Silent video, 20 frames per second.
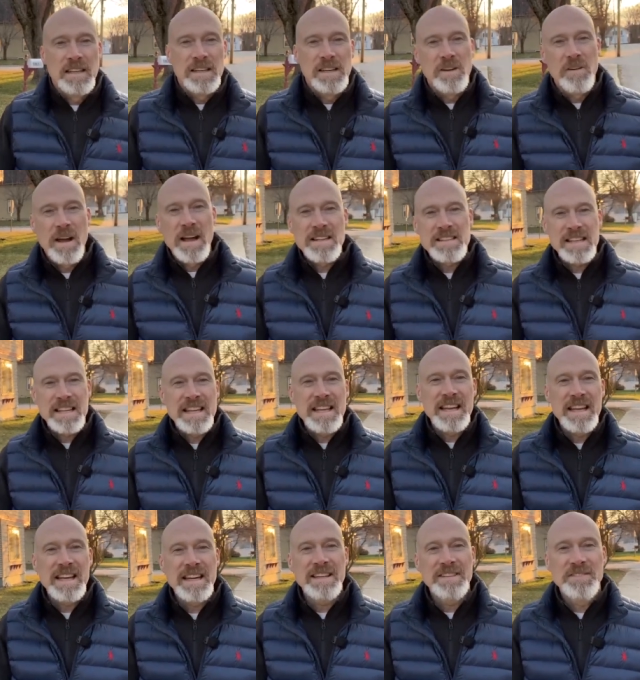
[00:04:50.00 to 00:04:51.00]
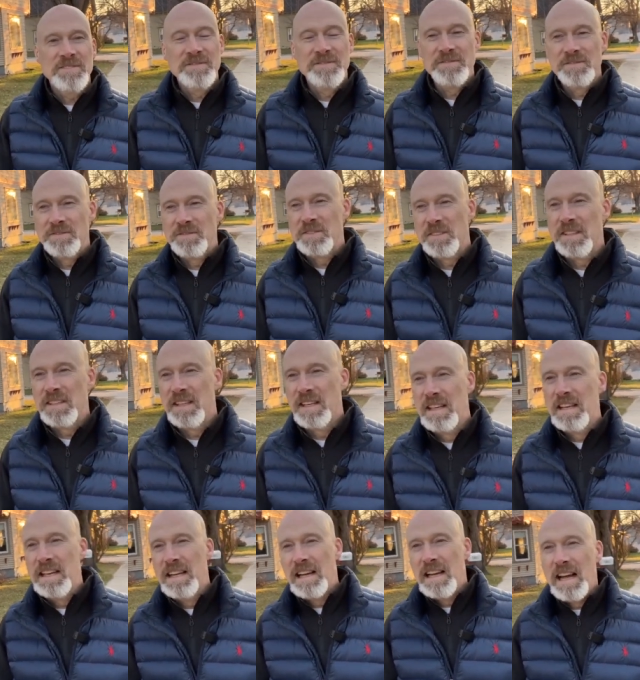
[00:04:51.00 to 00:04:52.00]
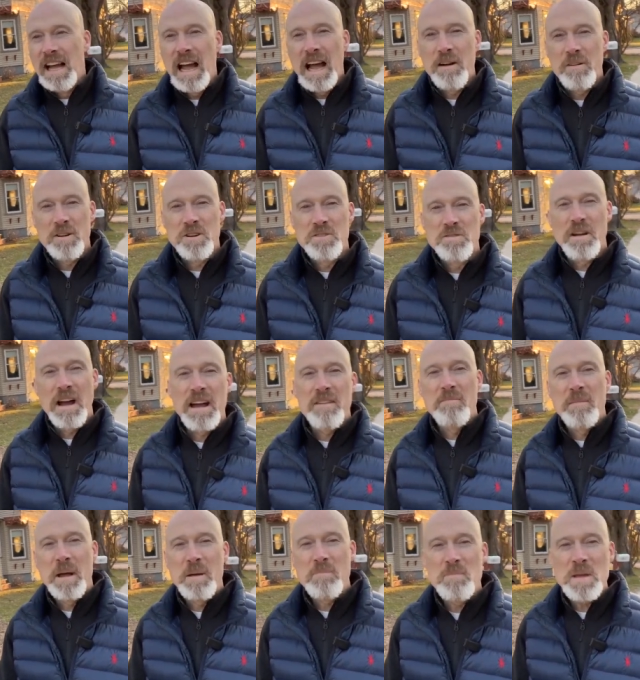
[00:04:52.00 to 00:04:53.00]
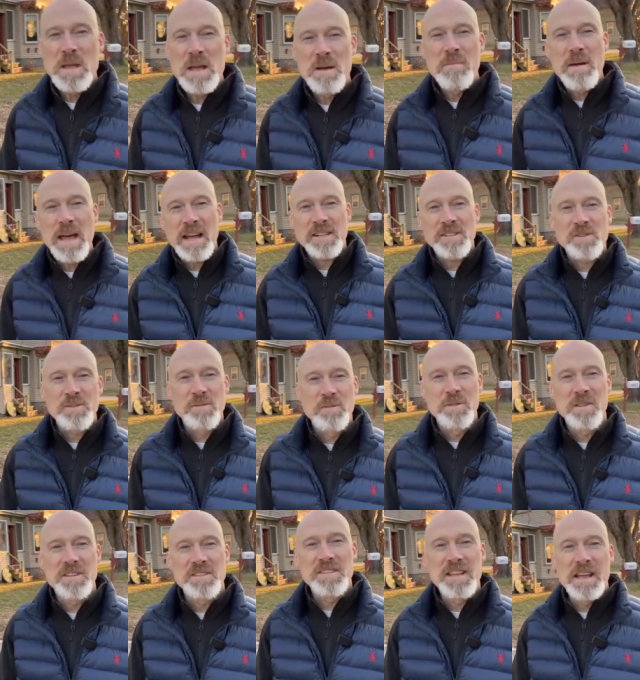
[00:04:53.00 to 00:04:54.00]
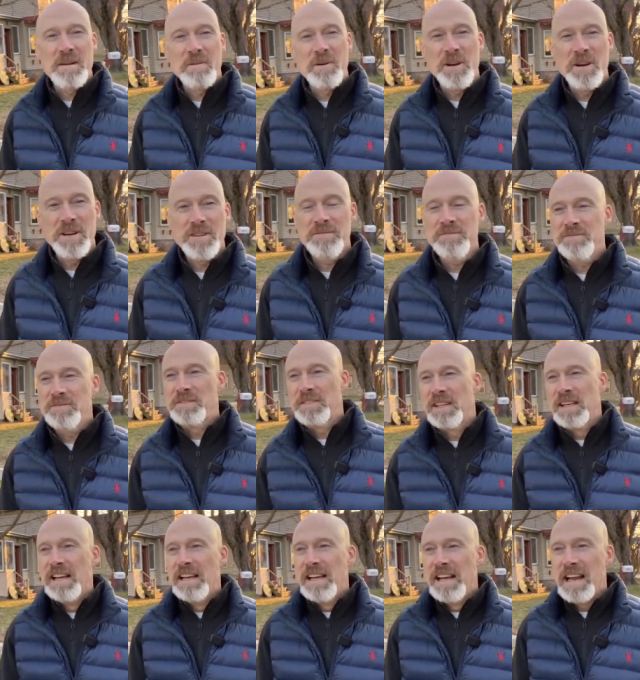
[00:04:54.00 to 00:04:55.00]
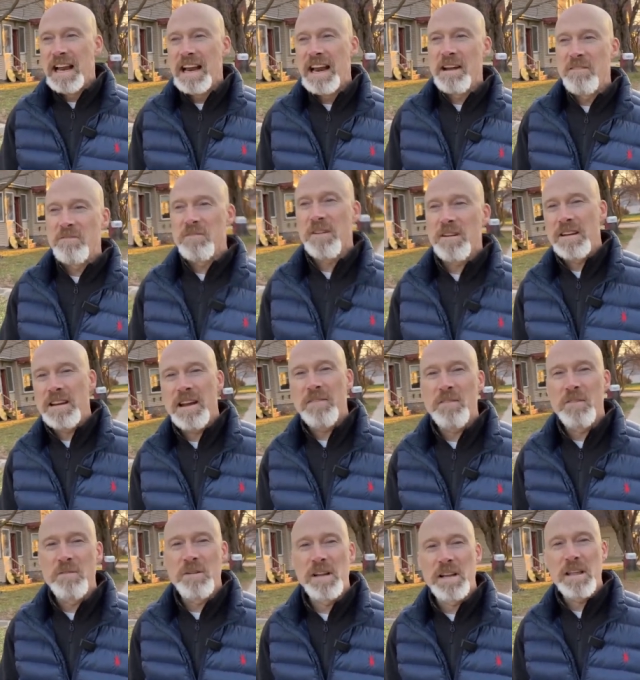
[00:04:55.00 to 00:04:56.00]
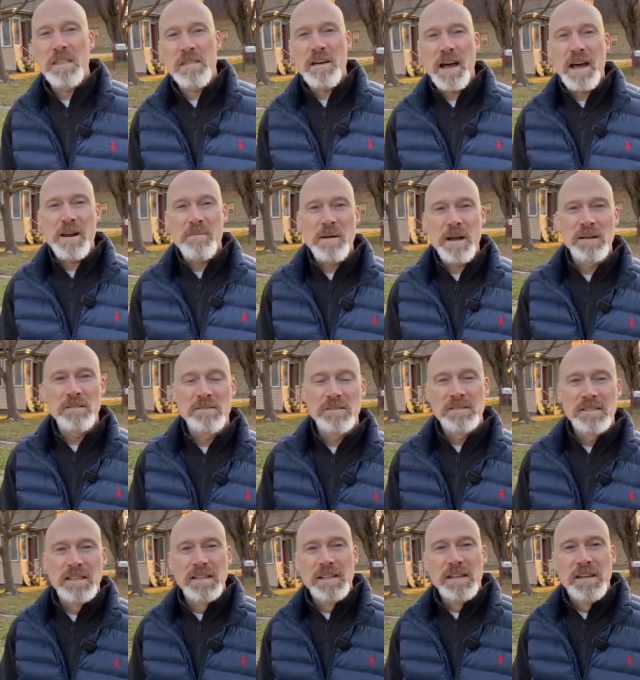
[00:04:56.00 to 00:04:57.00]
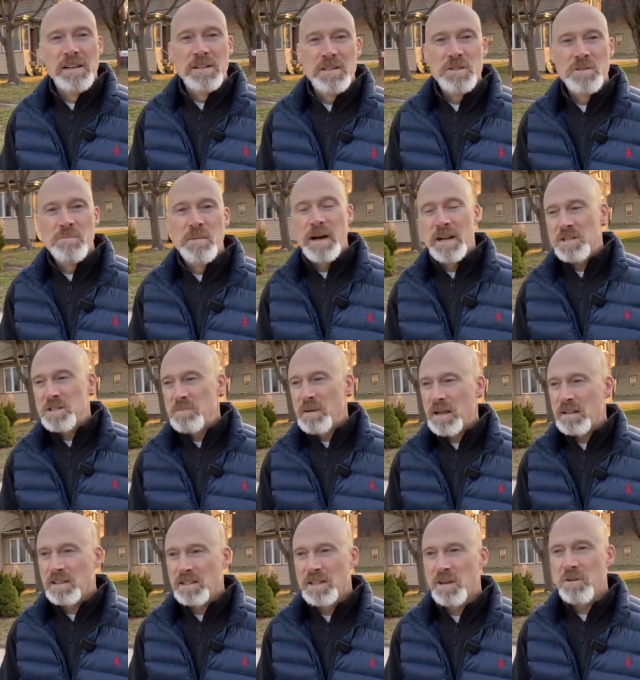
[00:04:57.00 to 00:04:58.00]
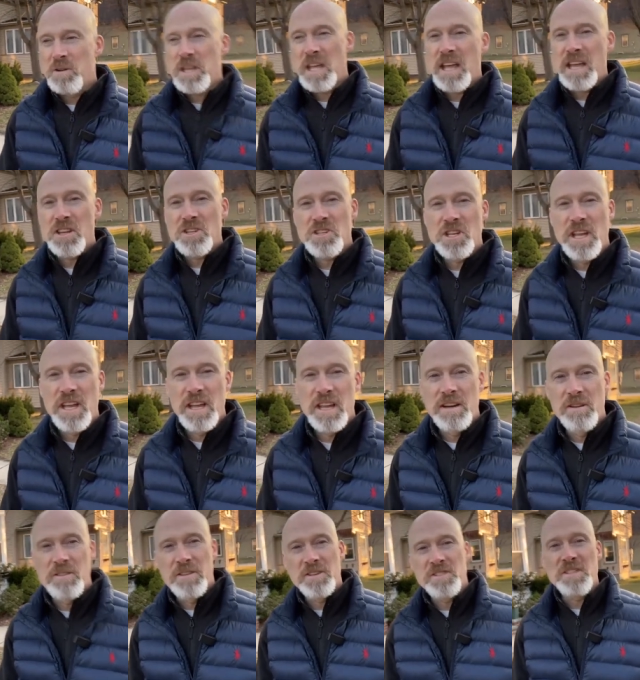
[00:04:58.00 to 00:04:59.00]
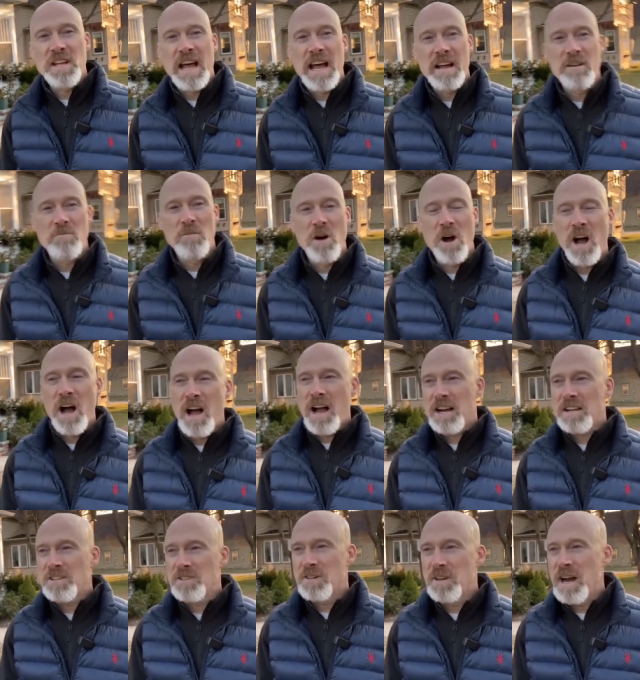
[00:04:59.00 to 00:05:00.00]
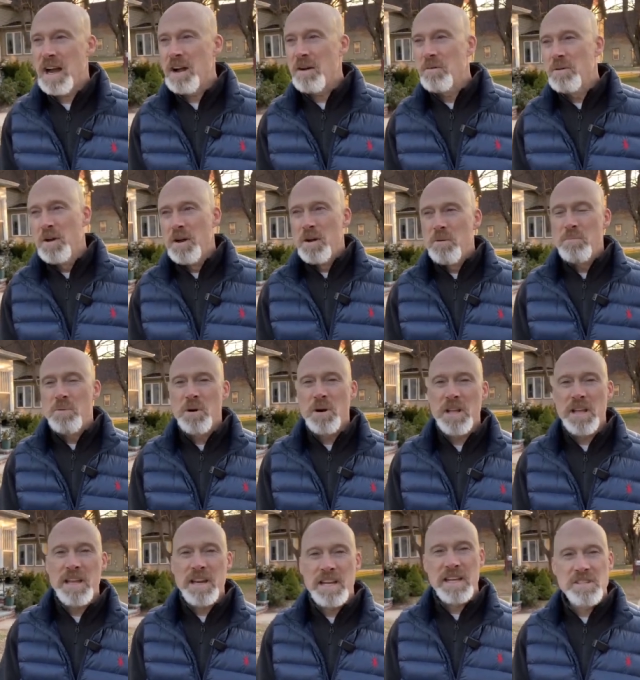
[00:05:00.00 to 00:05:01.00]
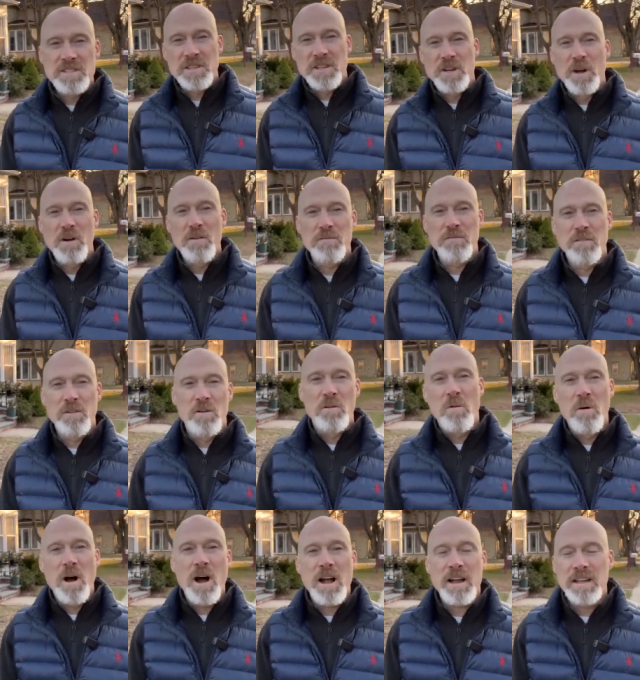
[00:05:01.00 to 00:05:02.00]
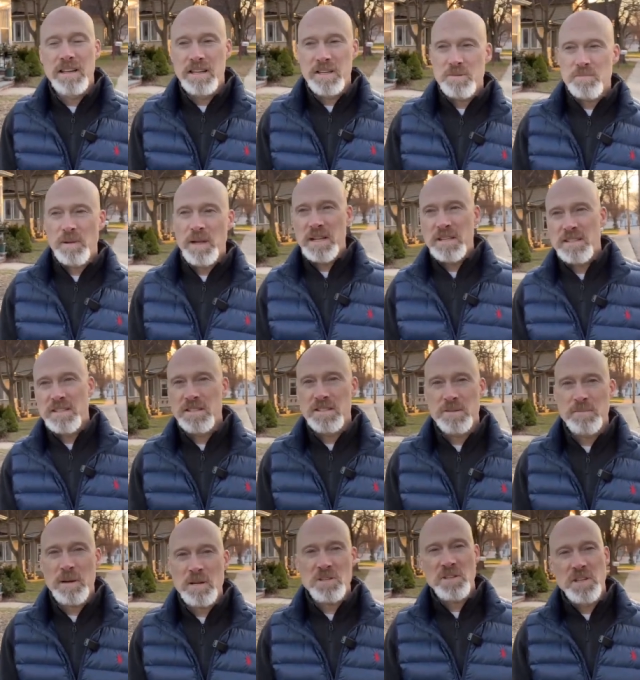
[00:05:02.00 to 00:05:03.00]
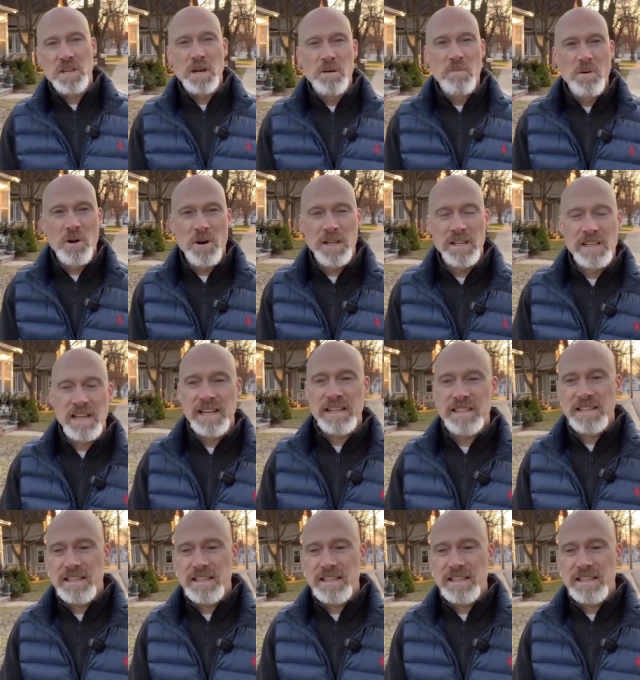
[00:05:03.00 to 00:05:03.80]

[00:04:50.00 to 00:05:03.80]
You know, as a kid, I would drive my BMX through this neighborhood, and I never really thought about too much about the location or the sidewalks or how pretty it is to go for a walk in these places, especially in the morning like